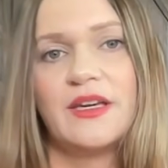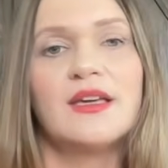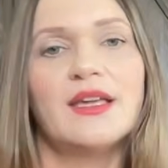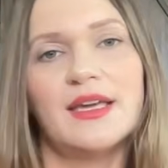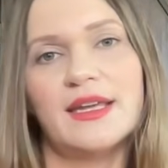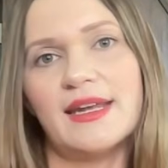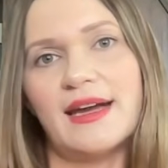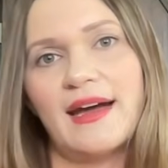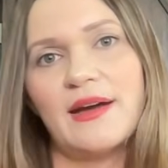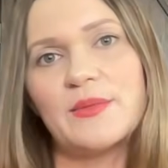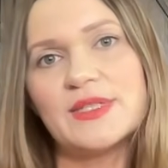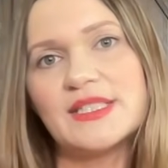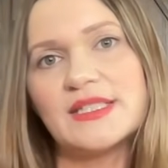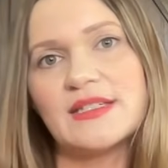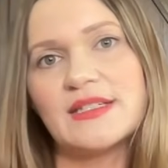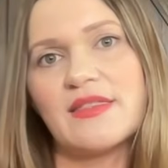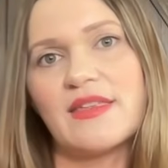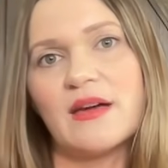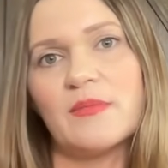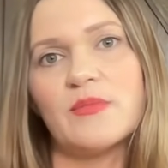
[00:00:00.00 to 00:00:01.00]
And I would
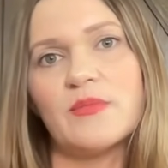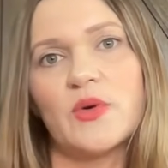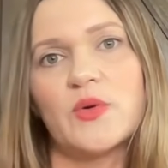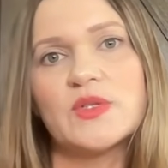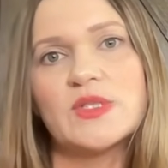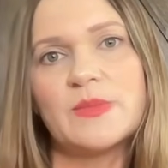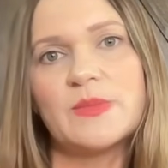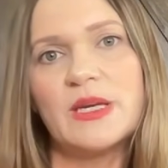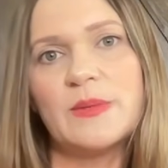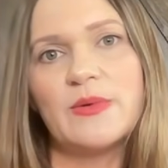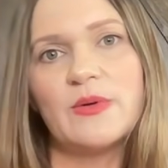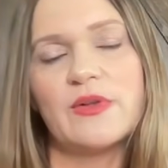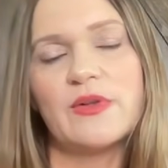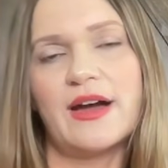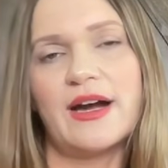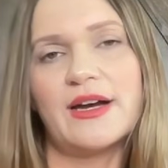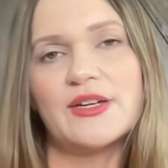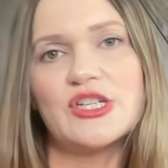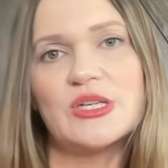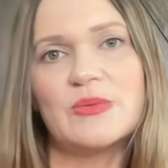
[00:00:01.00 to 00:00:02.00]
say that most people with
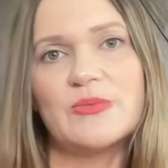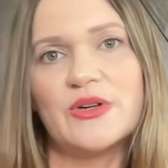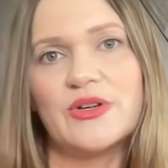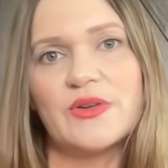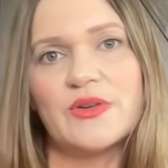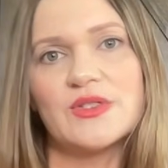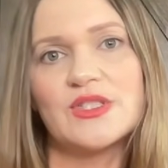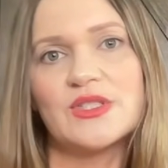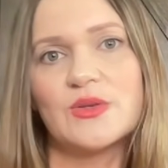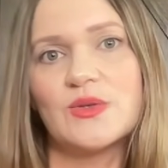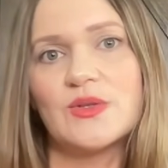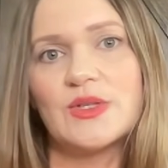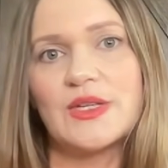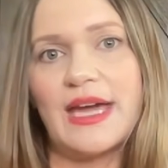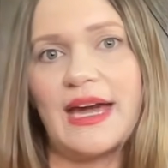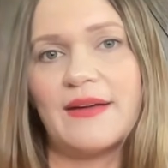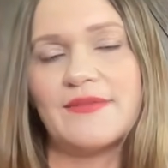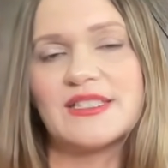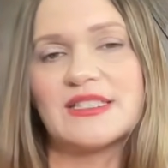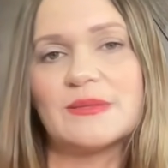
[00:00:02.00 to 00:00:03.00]
Hashimoto's do
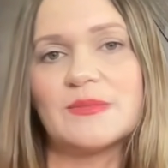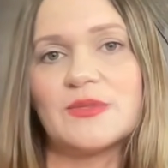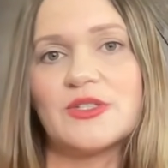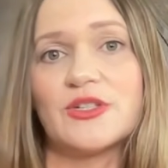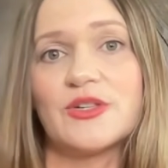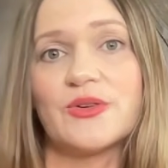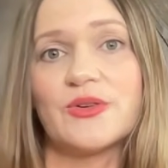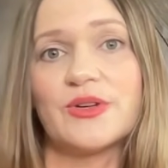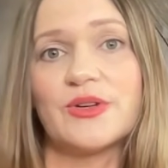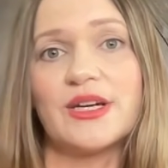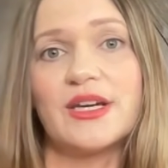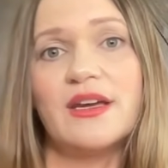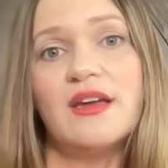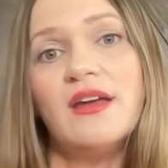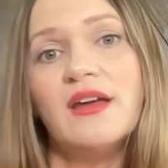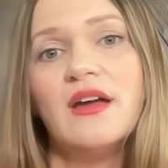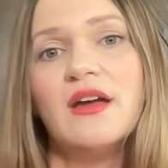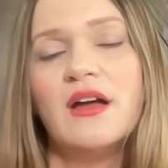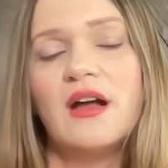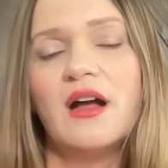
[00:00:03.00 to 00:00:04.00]
have some
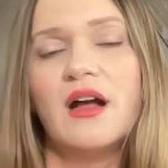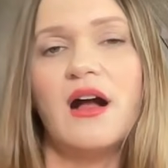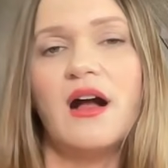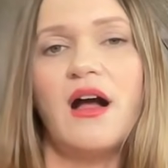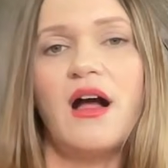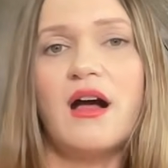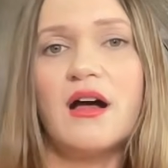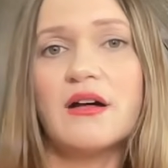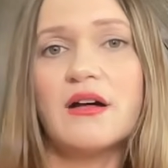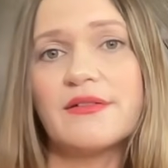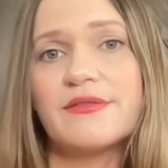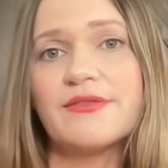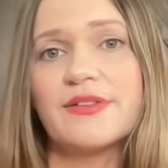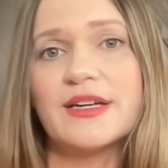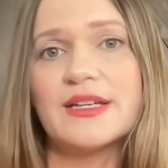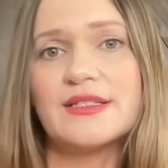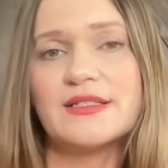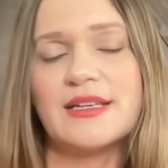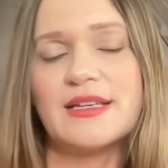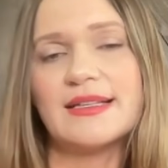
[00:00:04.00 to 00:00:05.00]
degree of
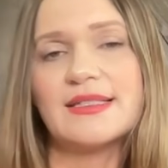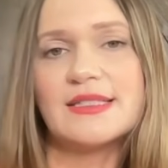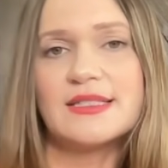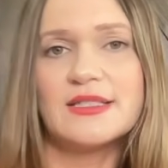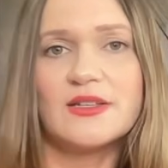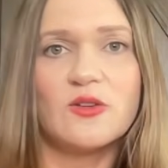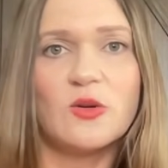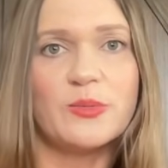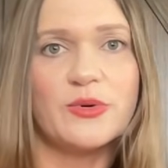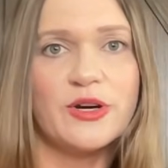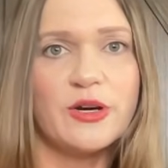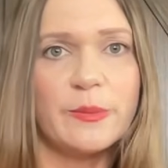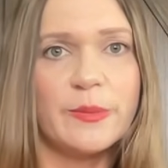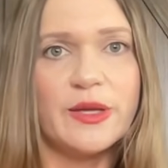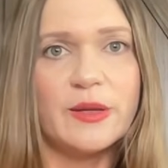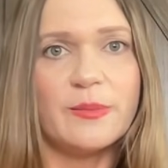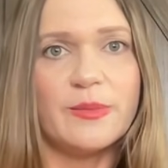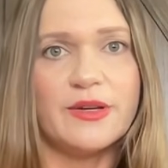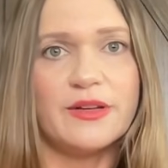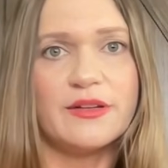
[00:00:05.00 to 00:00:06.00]
intestinal
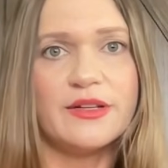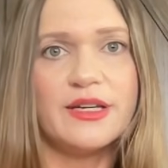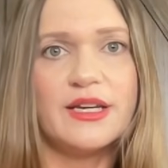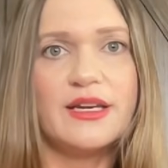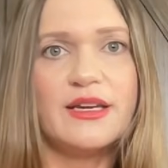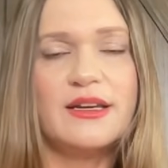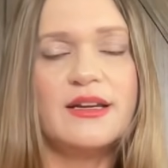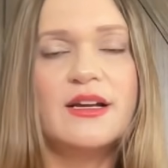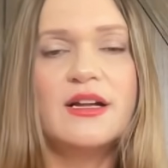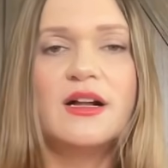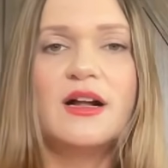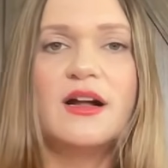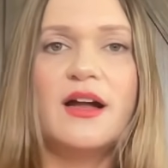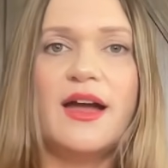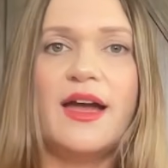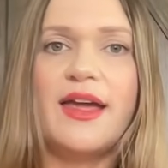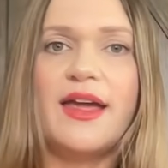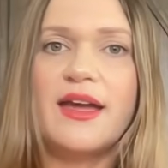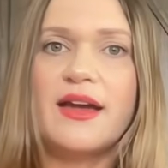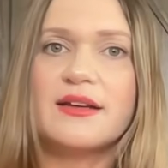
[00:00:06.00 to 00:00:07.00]
permeability
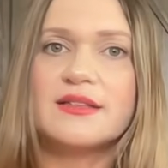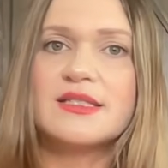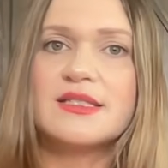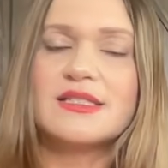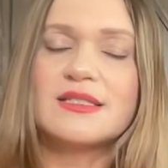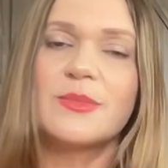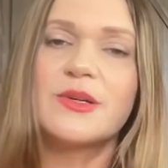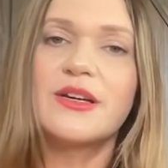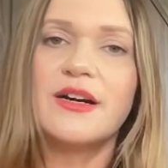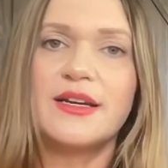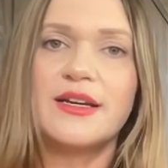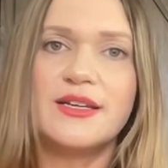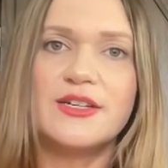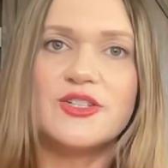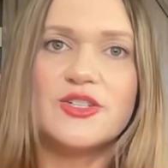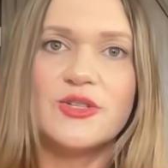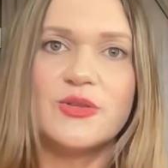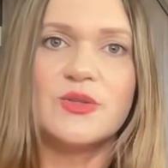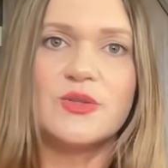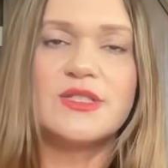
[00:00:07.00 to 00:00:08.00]
and some gut
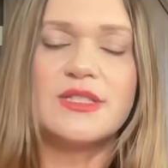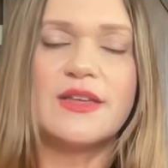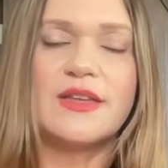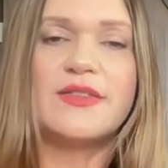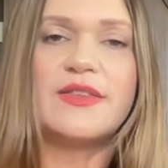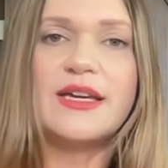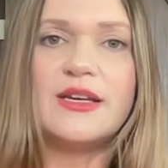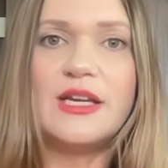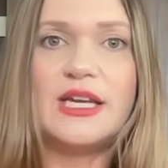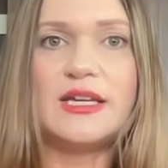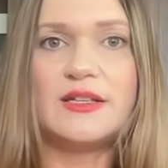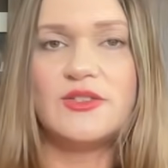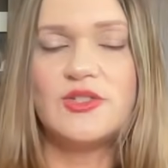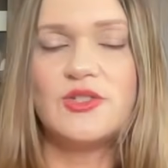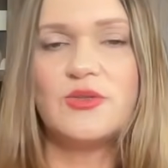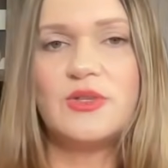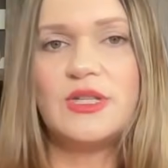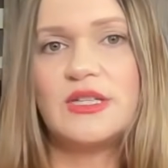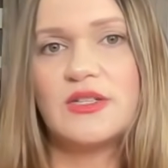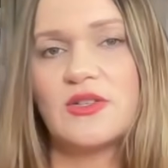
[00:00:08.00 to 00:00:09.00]
issues that they need
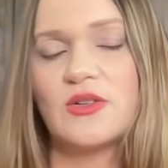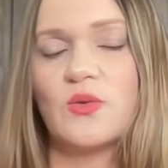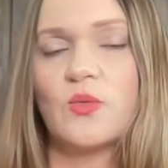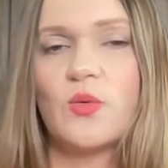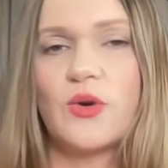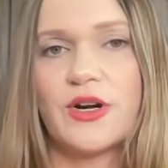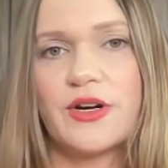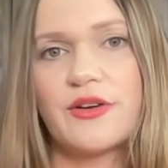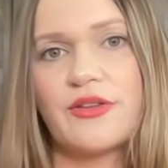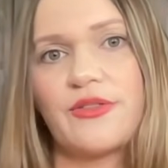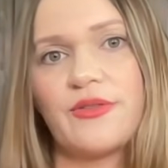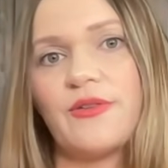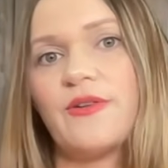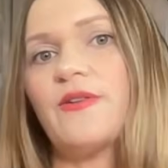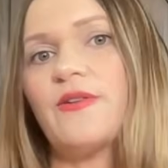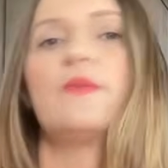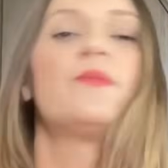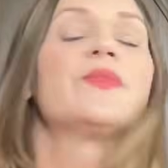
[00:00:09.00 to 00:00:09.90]
to work through.